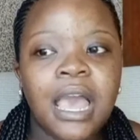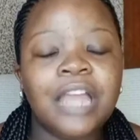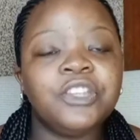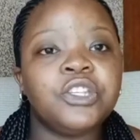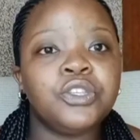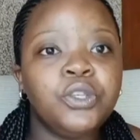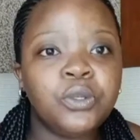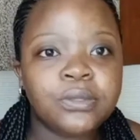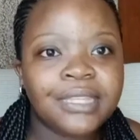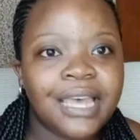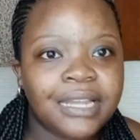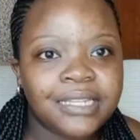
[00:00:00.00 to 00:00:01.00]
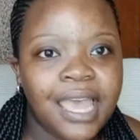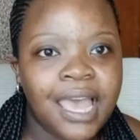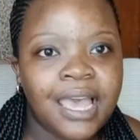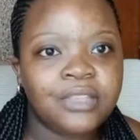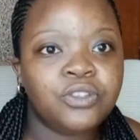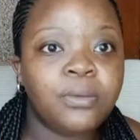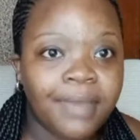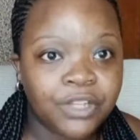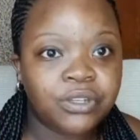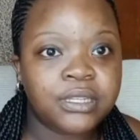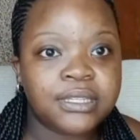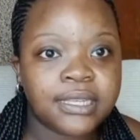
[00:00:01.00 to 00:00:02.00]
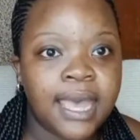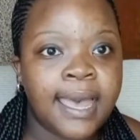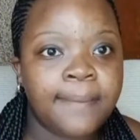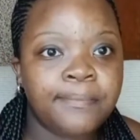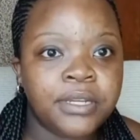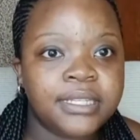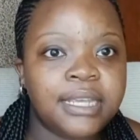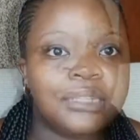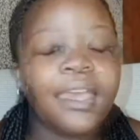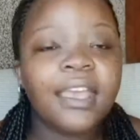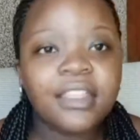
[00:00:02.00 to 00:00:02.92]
and just use that as your mattress protector.